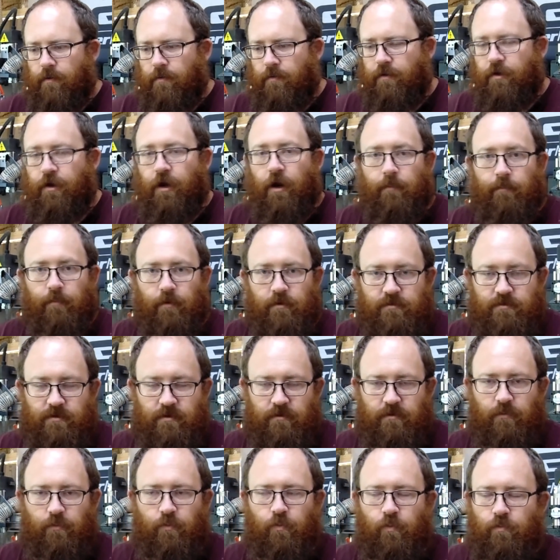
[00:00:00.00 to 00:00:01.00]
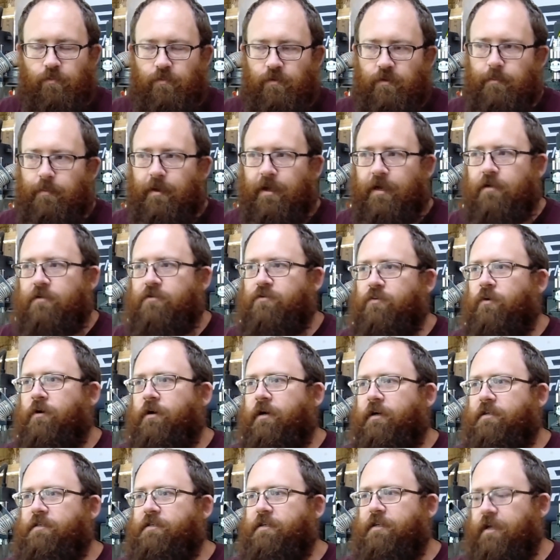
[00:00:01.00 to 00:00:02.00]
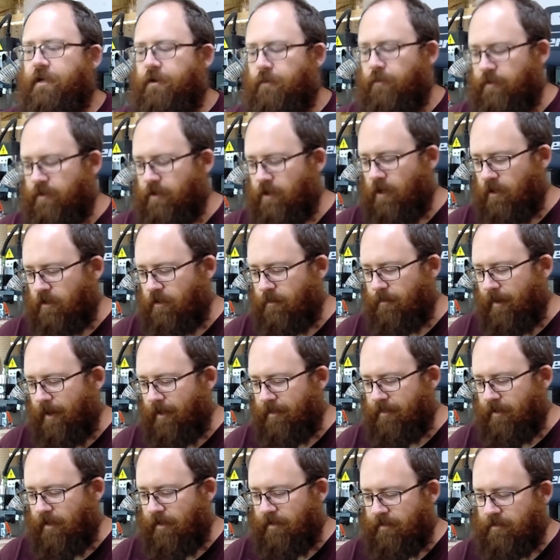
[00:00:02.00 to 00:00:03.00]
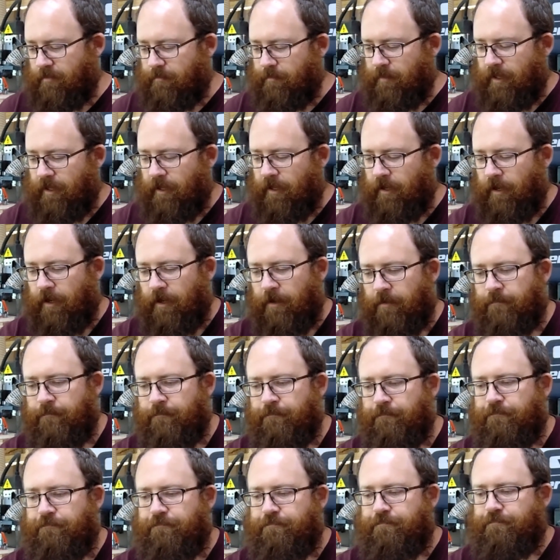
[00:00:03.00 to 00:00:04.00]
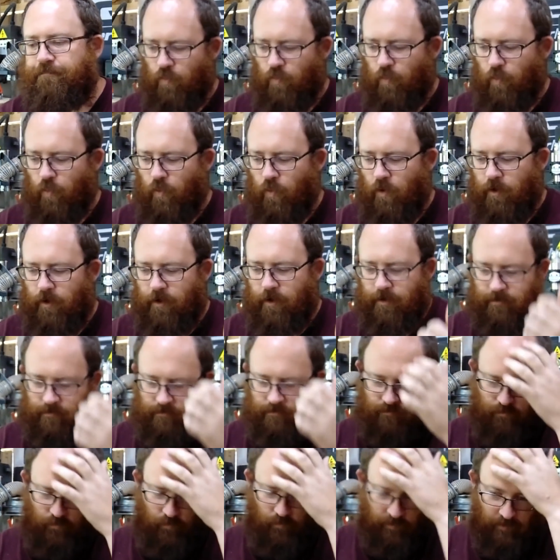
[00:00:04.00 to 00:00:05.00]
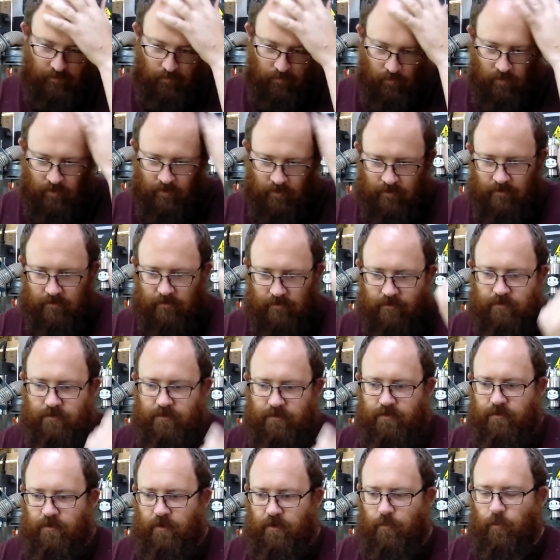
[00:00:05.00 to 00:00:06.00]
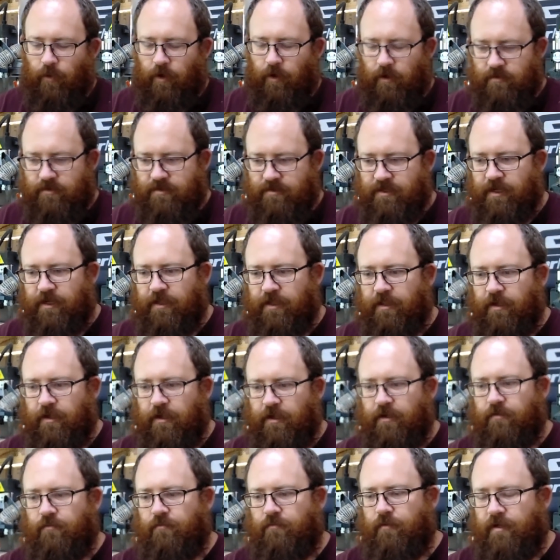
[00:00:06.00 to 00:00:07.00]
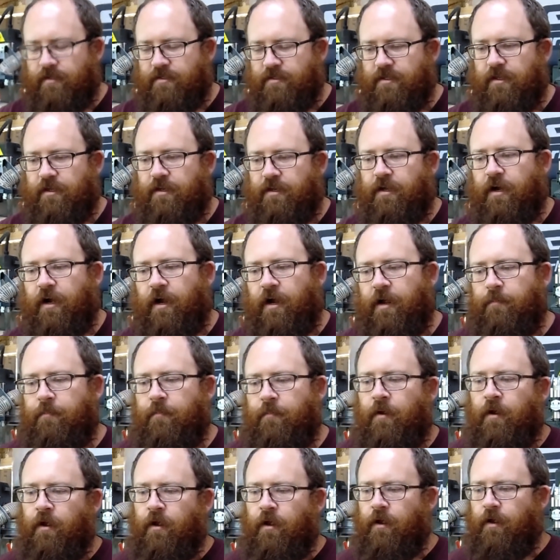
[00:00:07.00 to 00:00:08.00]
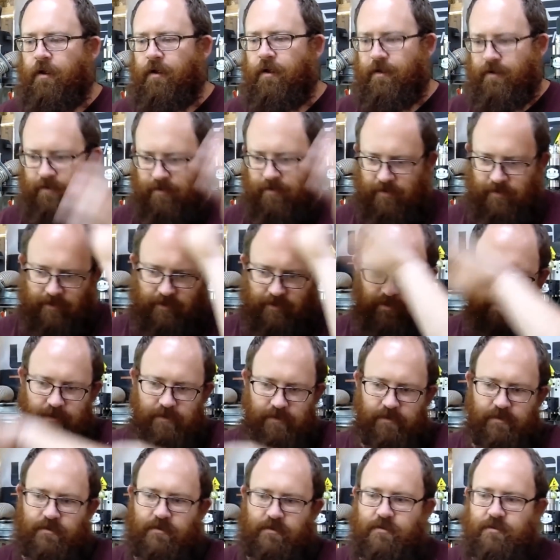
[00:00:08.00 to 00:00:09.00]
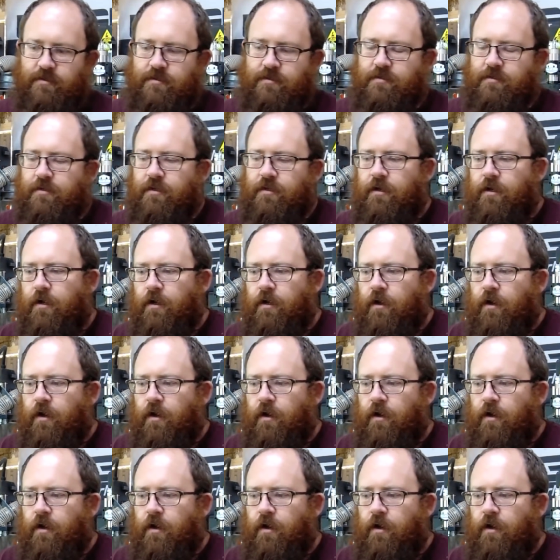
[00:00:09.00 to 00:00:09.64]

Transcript: Numbers are the biggest one I see. We talked about that in the beginning. What I'll see the rest of the time is